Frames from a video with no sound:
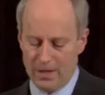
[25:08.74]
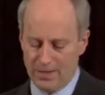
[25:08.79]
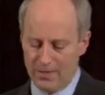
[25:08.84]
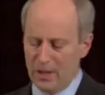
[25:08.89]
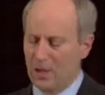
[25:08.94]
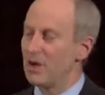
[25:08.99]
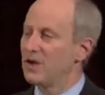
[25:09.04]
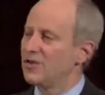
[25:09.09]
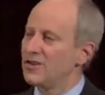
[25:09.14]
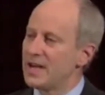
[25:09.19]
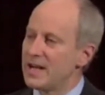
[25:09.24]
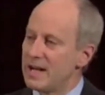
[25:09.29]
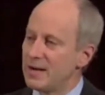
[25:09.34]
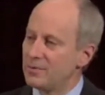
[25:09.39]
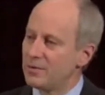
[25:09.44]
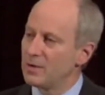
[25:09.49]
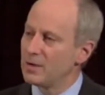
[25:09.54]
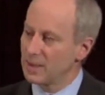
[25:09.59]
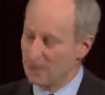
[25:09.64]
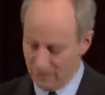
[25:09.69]
There is a
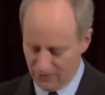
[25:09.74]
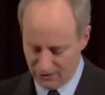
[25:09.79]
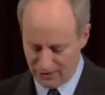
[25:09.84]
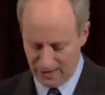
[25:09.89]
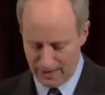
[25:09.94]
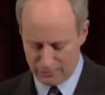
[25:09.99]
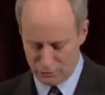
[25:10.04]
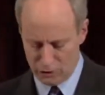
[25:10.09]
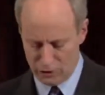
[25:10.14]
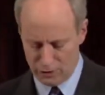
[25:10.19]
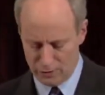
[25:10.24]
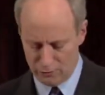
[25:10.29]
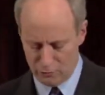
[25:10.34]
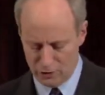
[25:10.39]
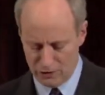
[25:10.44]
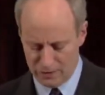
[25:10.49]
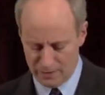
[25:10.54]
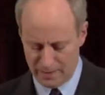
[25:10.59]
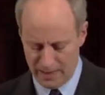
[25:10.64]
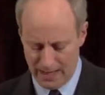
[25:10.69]
different conception of
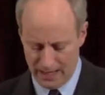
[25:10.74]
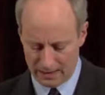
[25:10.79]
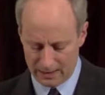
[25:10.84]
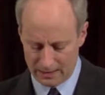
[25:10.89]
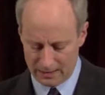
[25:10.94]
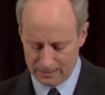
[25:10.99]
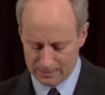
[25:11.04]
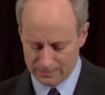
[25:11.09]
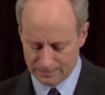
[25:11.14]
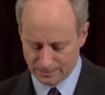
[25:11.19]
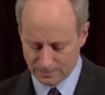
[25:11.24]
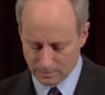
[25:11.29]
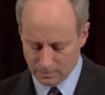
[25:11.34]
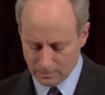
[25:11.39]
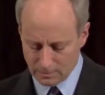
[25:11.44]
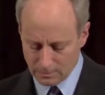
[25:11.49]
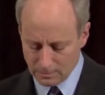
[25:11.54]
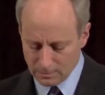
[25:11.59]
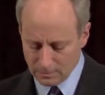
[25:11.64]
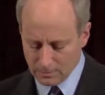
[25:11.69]
respect,
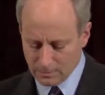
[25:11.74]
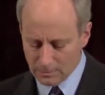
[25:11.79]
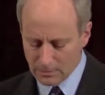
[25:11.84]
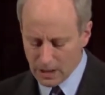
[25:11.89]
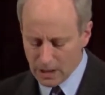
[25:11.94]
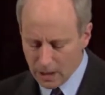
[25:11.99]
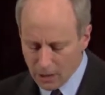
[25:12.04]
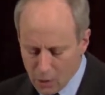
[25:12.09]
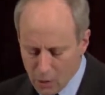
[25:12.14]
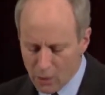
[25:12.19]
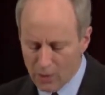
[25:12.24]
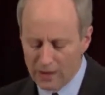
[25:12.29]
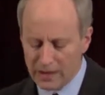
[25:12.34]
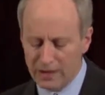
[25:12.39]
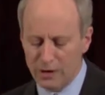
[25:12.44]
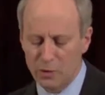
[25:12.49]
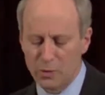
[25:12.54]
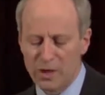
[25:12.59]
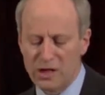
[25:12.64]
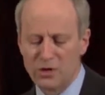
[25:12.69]
according
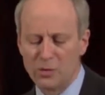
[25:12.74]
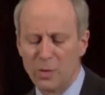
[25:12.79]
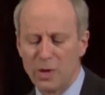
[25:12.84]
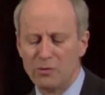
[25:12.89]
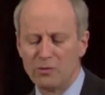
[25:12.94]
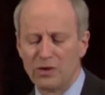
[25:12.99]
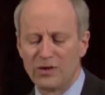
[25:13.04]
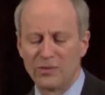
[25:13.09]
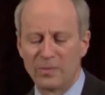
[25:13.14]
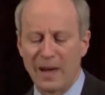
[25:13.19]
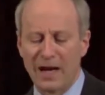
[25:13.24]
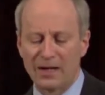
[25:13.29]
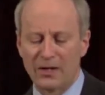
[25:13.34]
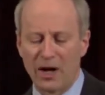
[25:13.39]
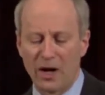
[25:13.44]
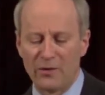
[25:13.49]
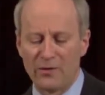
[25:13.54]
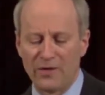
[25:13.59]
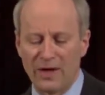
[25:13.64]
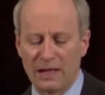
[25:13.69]
to which we respect
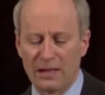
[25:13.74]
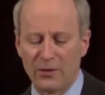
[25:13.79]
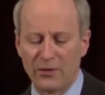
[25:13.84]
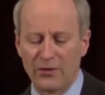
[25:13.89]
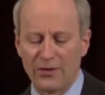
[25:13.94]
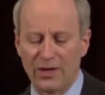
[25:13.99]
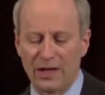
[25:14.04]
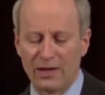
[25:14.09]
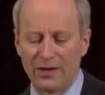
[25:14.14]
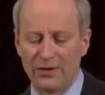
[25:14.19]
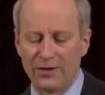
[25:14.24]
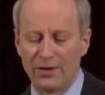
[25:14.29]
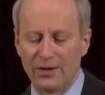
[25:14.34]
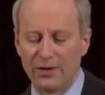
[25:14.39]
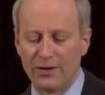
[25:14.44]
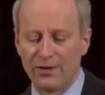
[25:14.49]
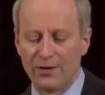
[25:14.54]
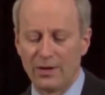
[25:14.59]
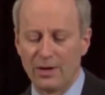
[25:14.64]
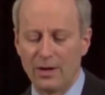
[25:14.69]
our fellow
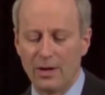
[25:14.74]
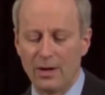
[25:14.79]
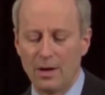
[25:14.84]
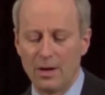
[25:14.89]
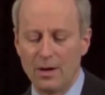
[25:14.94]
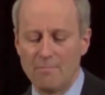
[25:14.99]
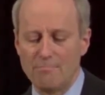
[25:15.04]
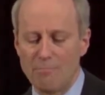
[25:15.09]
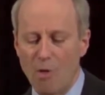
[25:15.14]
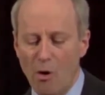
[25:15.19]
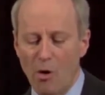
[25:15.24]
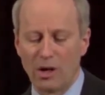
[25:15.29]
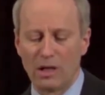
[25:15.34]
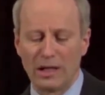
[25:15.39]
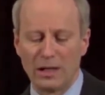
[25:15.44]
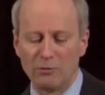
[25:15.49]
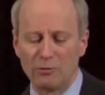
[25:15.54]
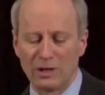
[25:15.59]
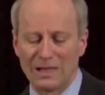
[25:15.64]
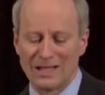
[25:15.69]
citizens' moral
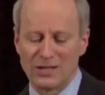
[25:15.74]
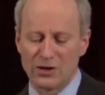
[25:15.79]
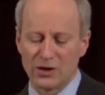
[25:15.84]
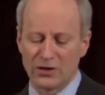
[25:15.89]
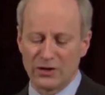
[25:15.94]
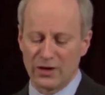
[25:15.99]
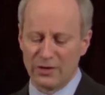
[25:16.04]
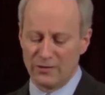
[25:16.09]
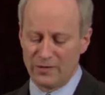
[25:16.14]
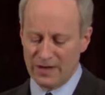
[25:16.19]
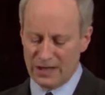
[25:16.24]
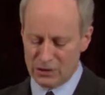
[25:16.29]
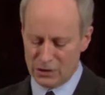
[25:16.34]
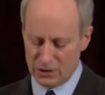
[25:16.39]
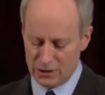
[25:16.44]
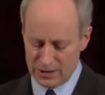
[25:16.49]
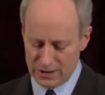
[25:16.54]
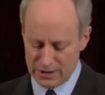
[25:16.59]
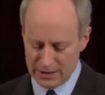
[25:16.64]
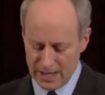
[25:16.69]
and religious
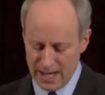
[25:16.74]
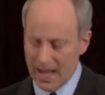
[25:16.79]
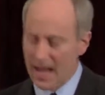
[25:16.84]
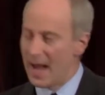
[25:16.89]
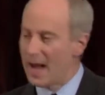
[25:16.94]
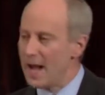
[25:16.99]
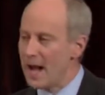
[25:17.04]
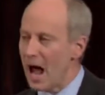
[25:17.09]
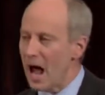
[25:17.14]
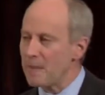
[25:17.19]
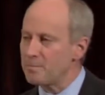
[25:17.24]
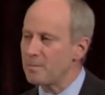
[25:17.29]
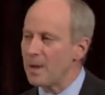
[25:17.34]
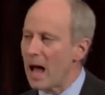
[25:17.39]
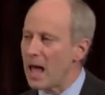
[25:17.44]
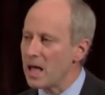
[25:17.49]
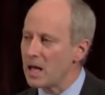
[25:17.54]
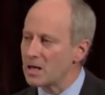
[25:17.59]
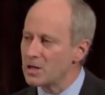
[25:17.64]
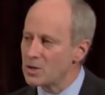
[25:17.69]
convictions not
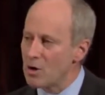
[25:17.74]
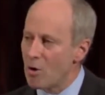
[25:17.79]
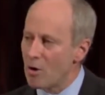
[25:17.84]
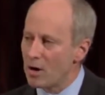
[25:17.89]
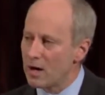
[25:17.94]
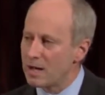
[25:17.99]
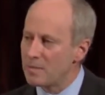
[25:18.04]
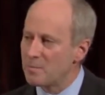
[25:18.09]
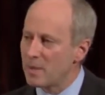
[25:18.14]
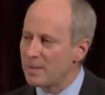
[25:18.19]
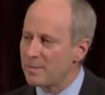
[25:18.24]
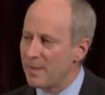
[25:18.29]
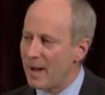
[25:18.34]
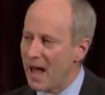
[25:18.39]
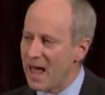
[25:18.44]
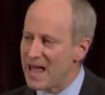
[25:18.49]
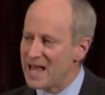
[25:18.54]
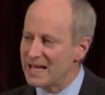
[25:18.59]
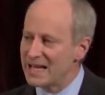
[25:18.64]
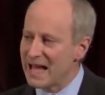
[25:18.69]
by ignoring, but
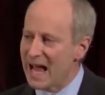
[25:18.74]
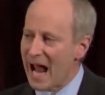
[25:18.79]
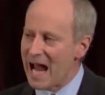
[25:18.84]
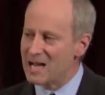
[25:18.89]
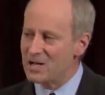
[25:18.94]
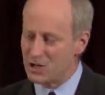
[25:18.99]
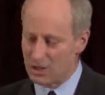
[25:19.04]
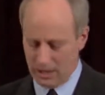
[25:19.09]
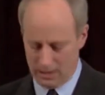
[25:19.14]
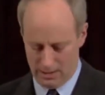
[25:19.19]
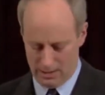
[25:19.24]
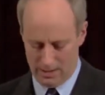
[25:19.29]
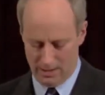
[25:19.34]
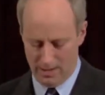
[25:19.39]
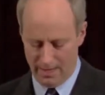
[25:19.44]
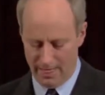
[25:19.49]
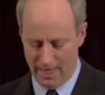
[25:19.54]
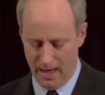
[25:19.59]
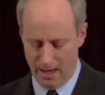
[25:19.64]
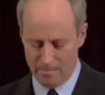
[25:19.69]
by engaging
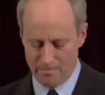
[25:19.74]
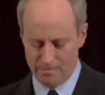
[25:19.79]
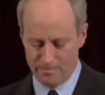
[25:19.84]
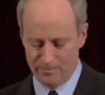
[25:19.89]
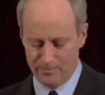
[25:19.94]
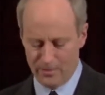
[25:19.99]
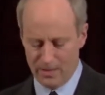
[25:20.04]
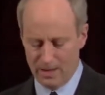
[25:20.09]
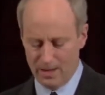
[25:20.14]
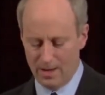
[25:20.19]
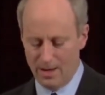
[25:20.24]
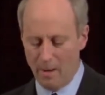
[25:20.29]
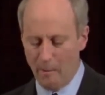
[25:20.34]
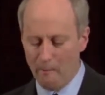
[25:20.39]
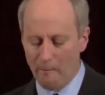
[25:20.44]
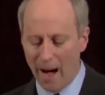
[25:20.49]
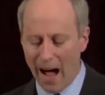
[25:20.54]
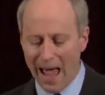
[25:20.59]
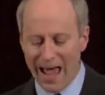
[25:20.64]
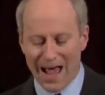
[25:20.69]
them,
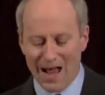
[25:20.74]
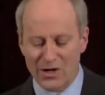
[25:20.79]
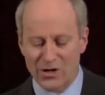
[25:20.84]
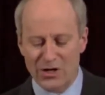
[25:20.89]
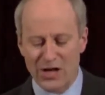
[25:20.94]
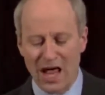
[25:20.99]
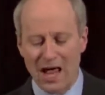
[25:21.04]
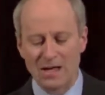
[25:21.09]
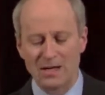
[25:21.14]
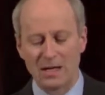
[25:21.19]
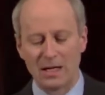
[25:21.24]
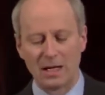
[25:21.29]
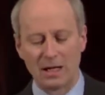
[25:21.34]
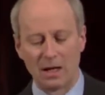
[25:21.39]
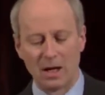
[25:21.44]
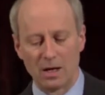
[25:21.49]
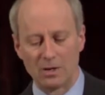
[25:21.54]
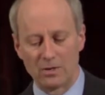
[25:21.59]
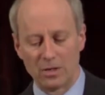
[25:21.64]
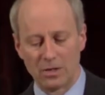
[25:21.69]
by
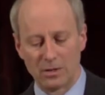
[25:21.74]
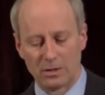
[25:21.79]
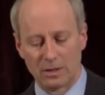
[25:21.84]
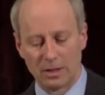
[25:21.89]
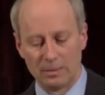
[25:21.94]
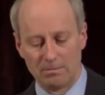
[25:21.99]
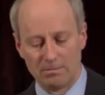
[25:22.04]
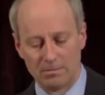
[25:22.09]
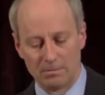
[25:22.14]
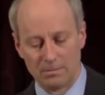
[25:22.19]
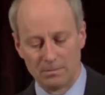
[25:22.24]
attending to them,